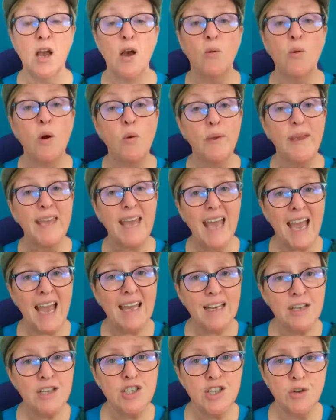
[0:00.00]
what we
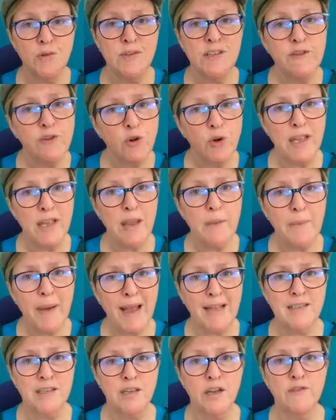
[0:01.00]
can do is fall in the
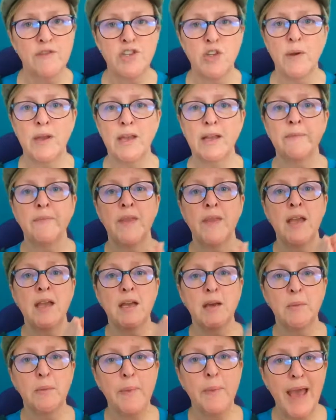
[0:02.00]
pattern of doing
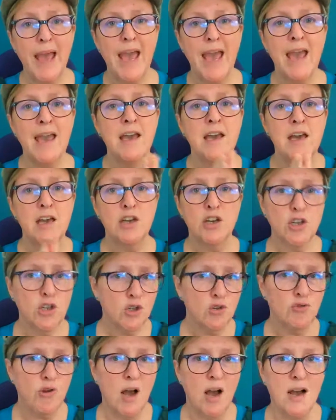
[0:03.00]
compare,
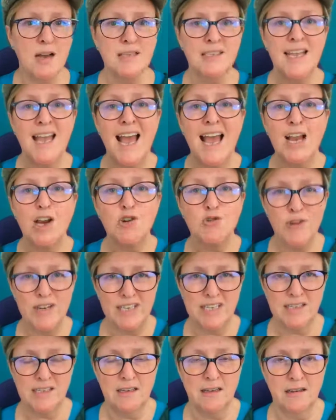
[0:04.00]
contrast,
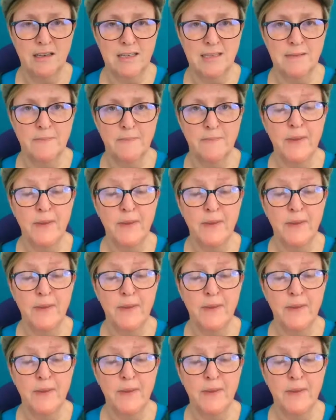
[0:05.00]
criticize.